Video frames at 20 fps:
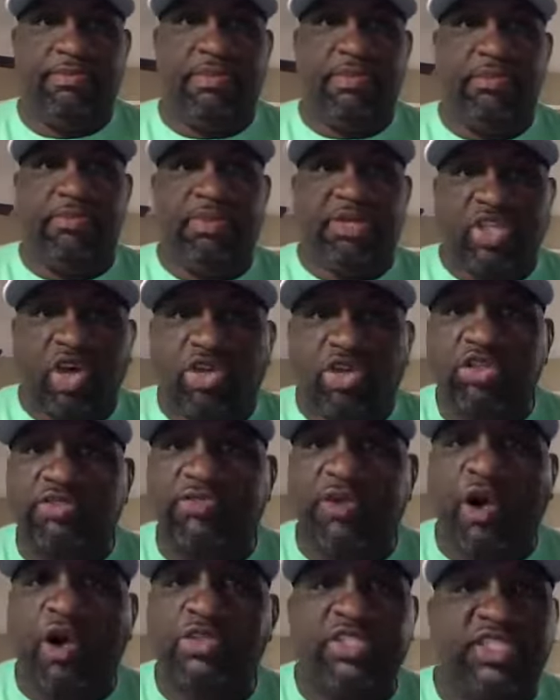But those
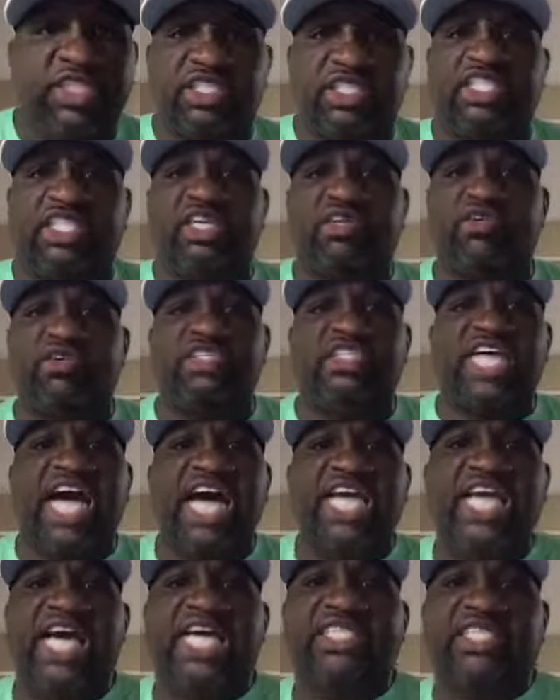folks just sitting on the
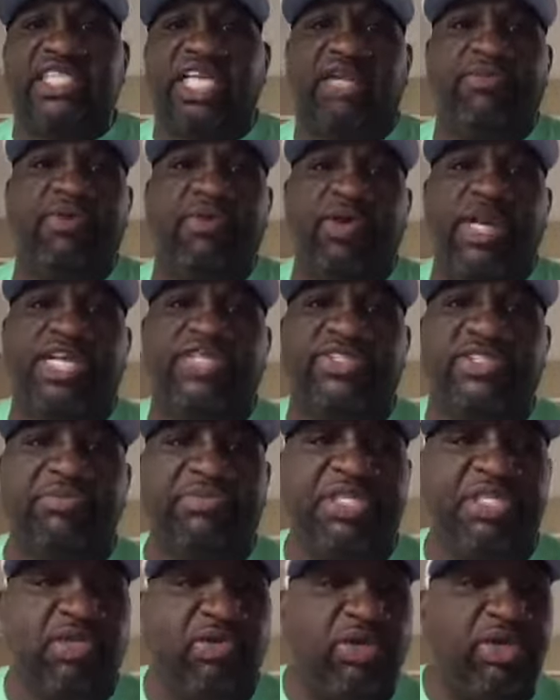sideline telling me what I should
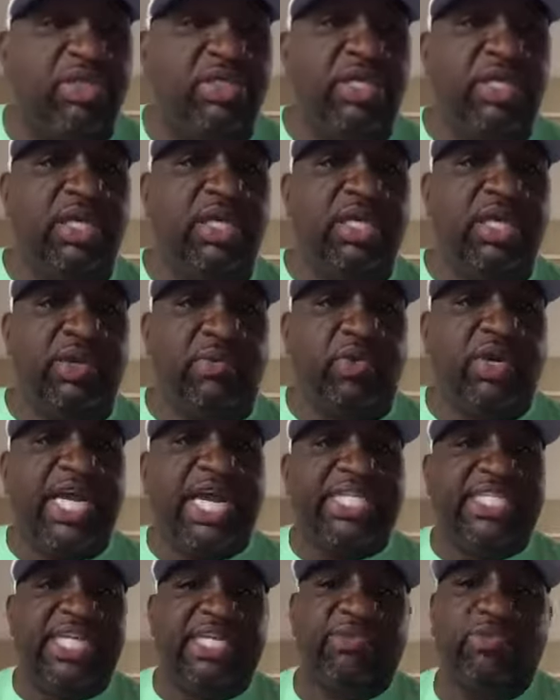be doing and what
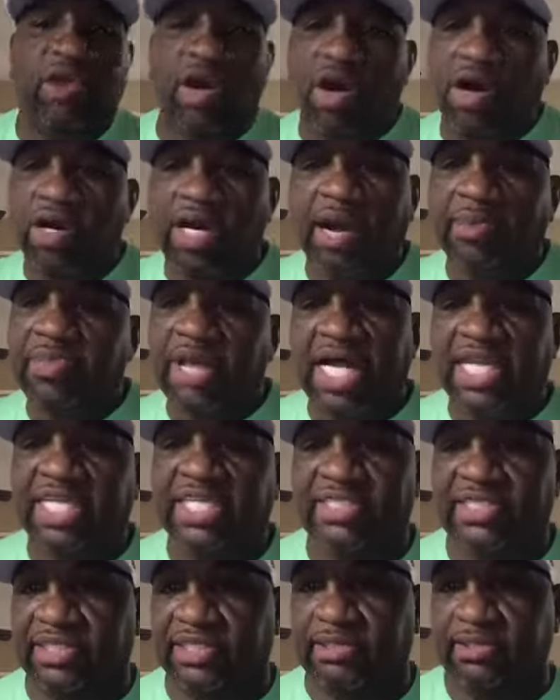I did wrong, I'm not
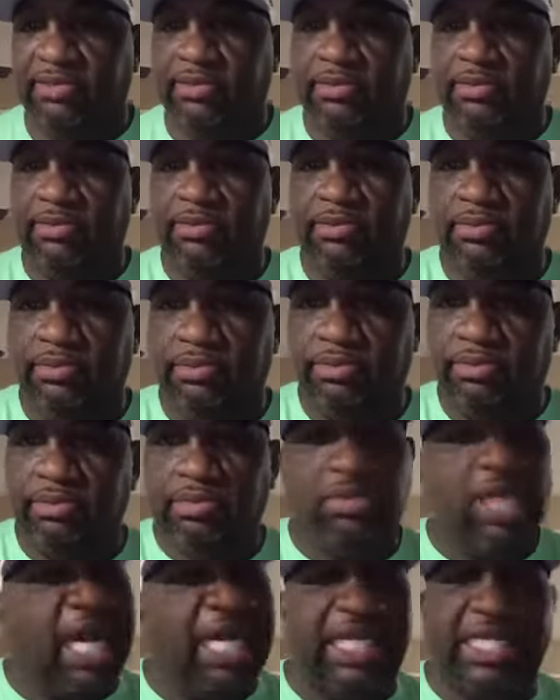listening.
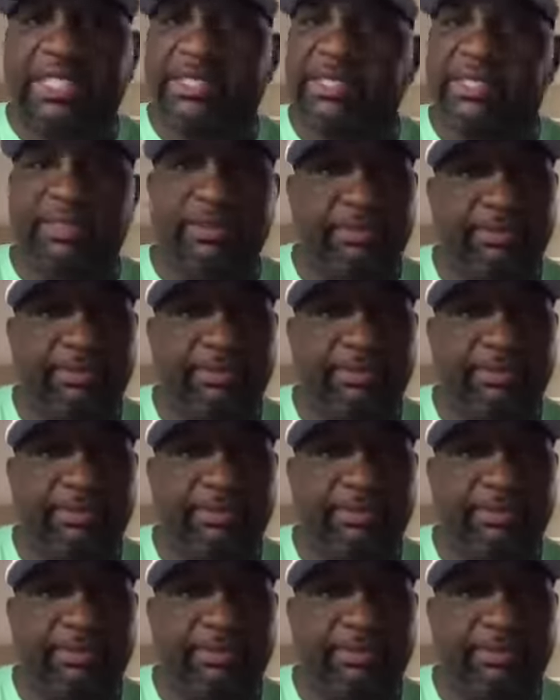Not listening.